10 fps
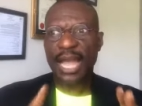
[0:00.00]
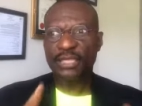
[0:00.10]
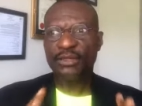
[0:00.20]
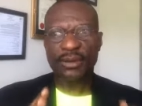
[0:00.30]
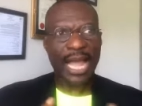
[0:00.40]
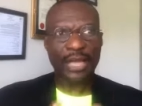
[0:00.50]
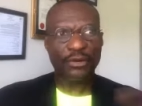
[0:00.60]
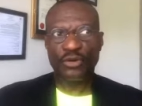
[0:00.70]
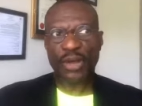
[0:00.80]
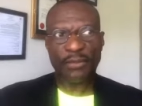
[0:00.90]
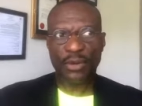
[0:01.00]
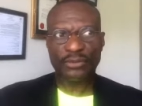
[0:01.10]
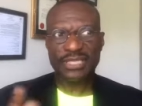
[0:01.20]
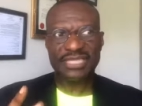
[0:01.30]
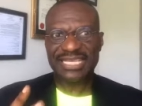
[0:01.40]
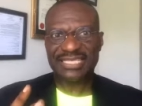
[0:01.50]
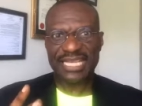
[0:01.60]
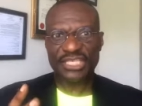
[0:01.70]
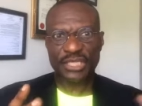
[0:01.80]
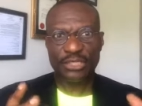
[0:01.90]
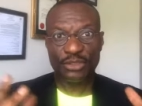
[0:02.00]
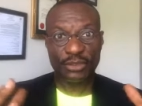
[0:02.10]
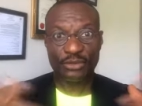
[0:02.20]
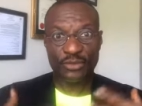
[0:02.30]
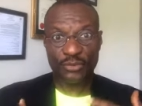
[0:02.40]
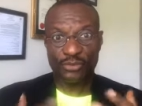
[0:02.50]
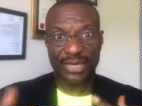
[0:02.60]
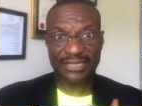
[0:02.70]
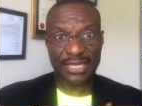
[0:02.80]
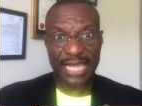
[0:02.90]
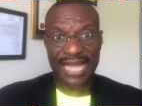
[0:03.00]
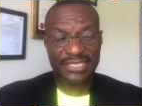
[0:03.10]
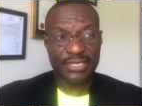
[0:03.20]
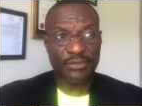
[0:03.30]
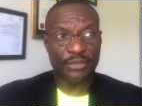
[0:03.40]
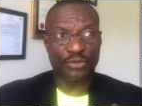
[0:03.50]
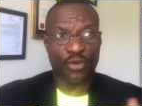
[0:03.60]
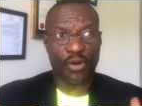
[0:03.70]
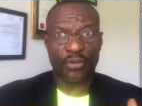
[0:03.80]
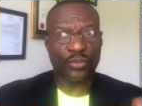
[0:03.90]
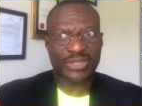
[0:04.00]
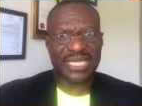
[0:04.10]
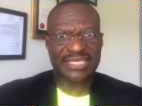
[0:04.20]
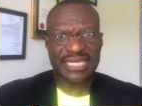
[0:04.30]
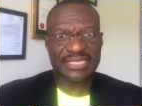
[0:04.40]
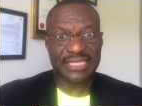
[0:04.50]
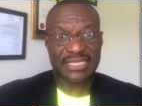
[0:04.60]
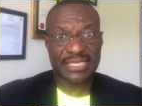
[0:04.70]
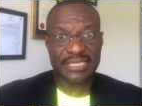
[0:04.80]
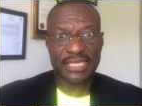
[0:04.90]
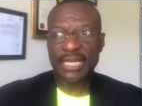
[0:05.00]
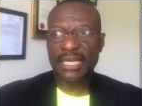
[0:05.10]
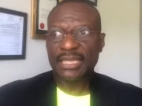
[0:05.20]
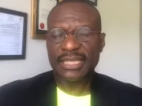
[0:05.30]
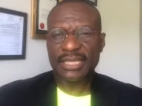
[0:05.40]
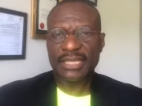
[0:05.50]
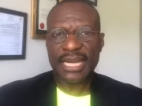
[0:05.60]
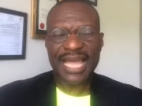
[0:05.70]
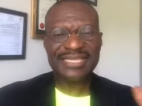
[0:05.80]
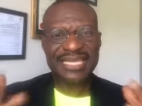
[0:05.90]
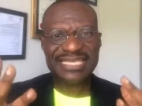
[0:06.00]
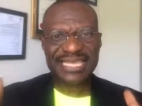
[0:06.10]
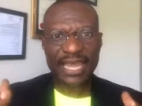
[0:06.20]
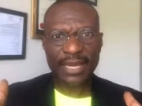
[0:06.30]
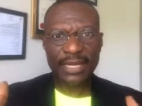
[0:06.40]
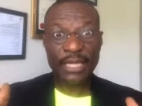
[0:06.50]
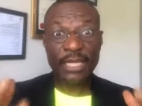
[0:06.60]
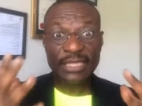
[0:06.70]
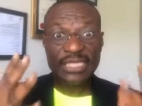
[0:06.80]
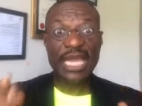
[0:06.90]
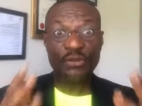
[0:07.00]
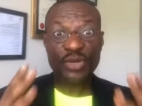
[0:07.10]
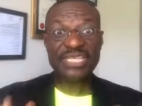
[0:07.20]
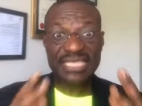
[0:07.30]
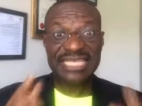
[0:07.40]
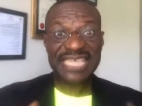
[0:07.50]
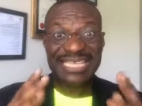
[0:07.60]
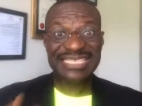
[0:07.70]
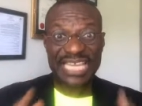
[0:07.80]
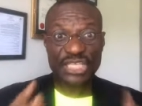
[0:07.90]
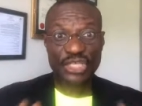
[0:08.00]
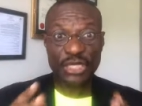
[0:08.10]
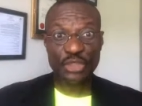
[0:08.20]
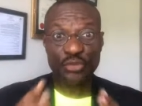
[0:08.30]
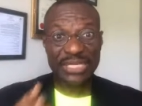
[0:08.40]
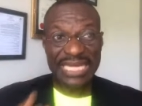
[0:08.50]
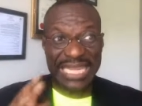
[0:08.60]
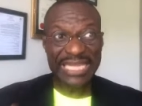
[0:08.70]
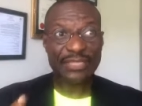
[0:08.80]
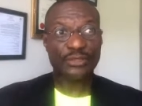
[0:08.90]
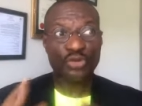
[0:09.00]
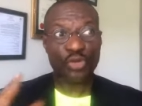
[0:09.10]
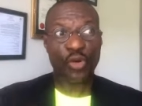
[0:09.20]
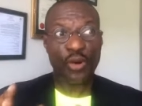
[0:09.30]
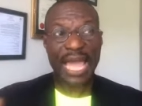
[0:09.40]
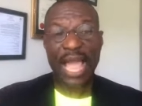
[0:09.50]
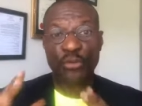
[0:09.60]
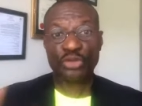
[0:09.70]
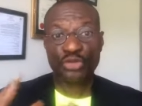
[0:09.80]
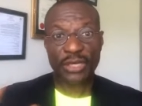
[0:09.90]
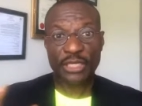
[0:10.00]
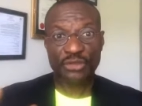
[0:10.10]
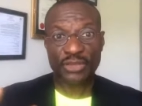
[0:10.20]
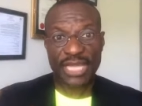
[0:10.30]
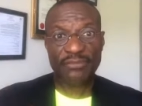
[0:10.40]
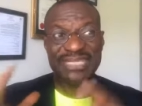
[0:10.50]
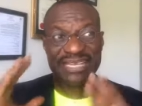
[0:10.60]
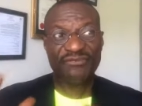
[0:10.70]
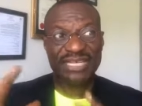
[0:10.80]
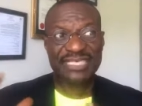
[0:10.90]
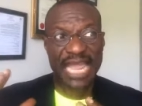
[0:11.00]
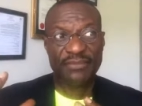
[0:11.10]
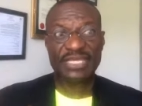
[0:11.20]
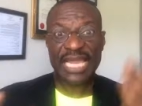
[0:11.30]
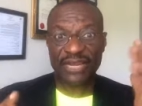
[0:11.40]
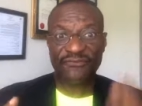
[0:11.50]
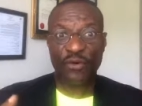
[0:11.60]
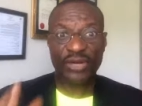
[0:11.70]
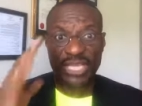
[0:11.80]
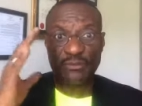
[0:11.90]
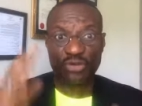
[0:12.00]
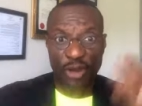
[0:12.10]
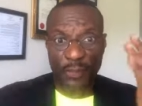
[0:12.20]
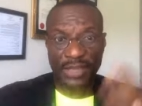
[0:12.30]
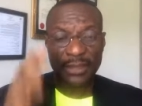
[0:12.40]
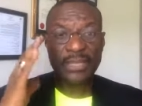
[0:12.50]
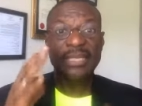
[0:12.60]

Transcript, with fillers: you know i don't know about this extension that you you are asking me to call which extension is this da, da, da. i said sir there is this extension you need to call i was talking to them several times and the phone keep dropping